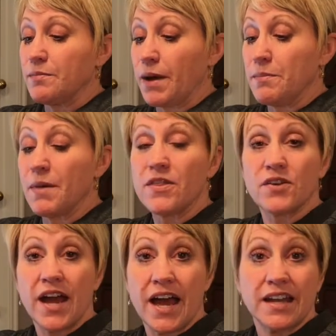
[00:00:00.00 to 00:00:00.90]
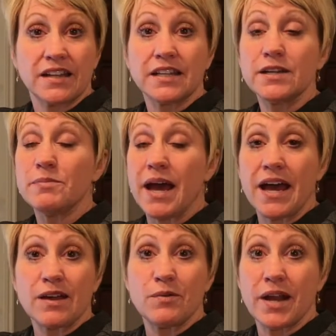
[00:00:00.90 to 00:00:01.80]
my mother had clear
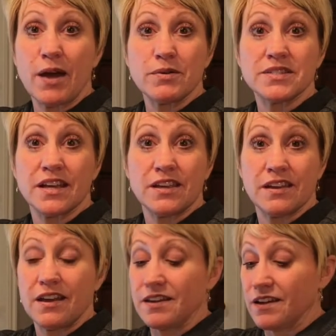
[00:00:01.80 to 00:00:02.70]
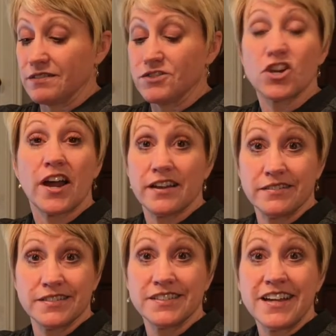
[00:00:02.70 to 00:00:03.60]
back when I was a young
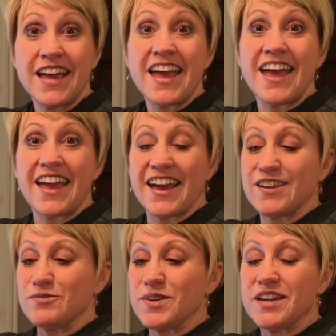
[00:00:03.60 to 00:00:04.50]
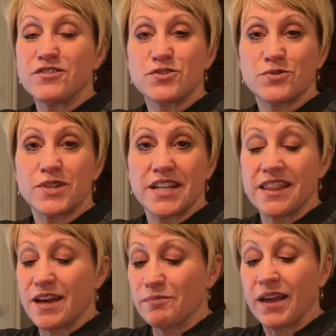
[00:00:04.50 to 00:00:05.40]
child, and we have treated
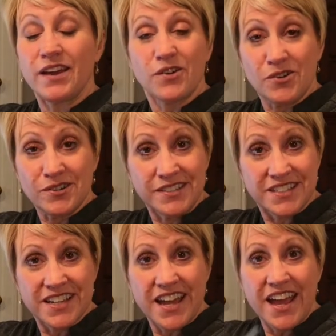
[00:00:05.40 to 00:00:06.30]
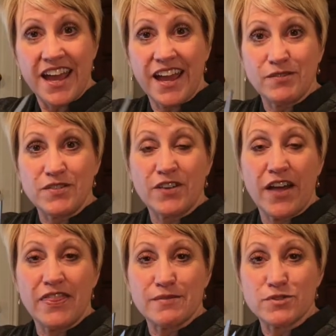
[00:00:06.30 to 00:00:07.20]
them like gold, and we've
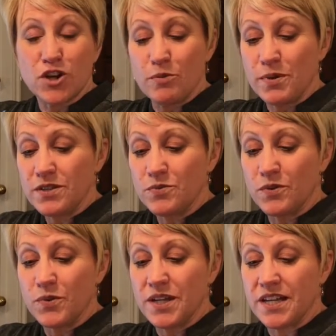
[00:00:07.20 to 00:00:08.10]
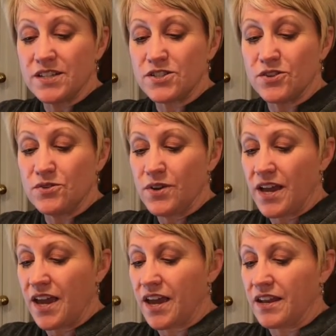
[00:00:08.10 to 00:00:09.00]
gotten them sharpened when we needed to,
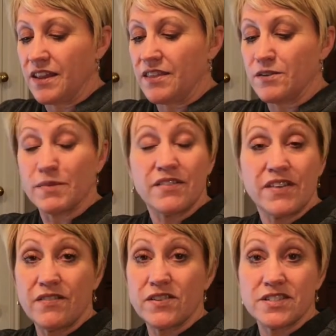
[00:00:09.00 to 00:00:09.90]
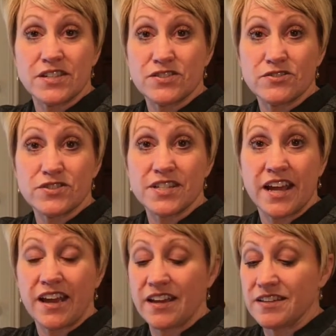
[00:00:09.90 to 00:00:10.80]
and they're my favorite scissors,
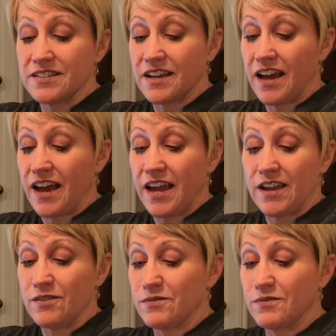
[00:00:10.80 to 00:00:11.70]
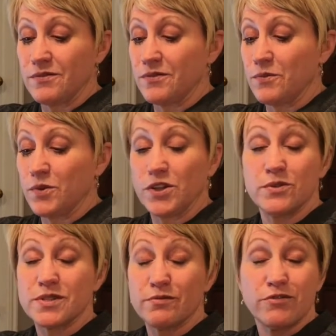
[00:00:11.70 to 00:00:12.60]
and I will
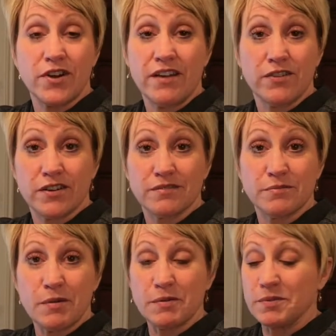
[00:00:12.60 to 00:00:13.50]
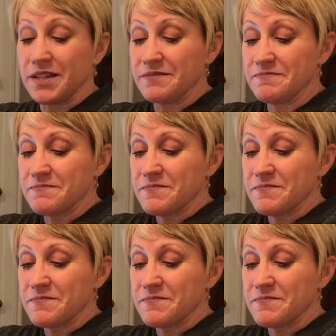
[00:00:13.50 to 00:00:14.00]
use them forever probably.